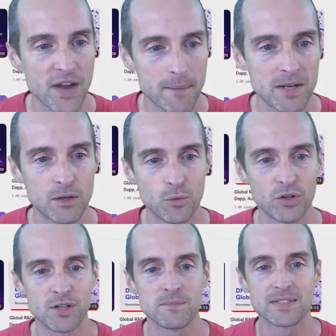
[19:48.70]
Dominic
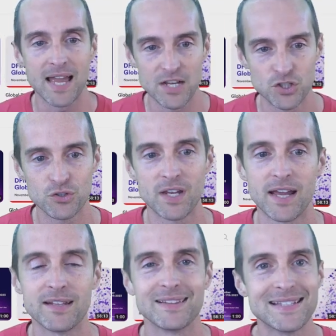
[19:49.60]
Williams as you
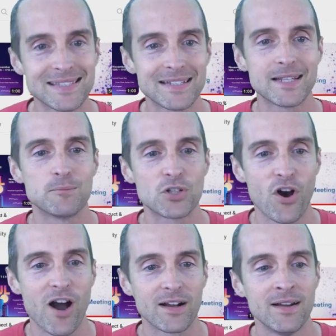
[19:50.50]
can. Listen to him
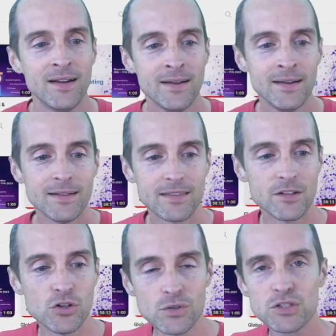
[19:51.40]
talk. The
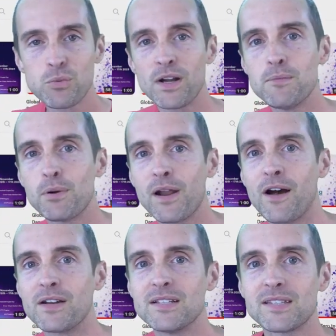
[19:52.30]
newest one he put
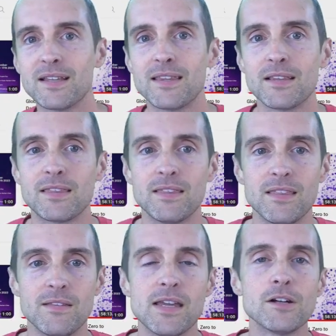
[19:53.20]
out, he said that
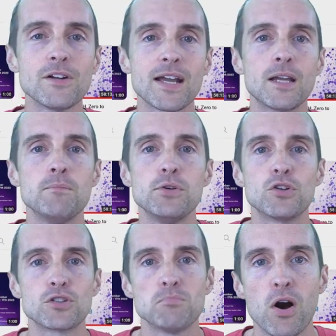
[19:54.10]
Internet
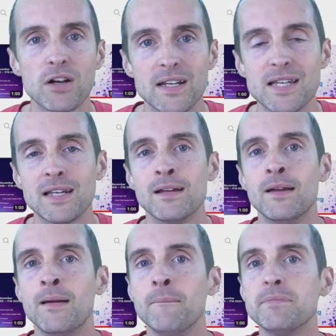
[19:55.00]
Computer's marketing
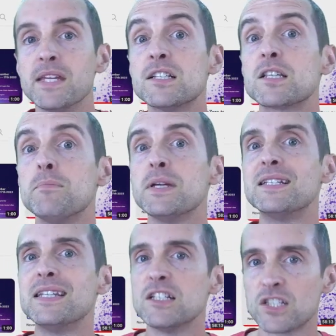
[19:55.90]
needs to be
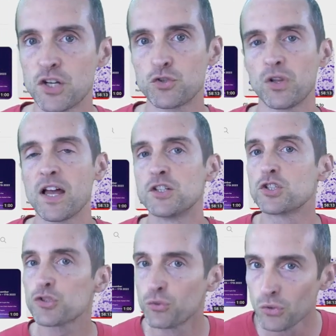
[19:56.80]

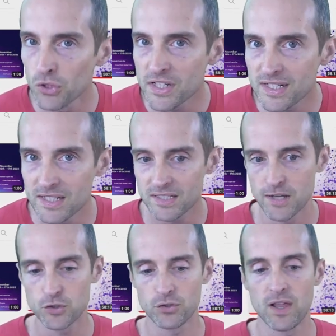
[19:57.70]
decentralized, truly
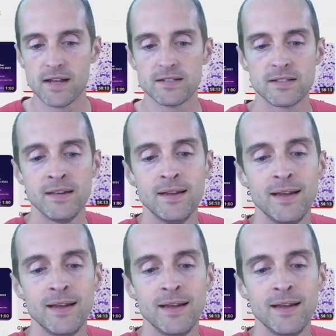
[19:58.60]
decentralized.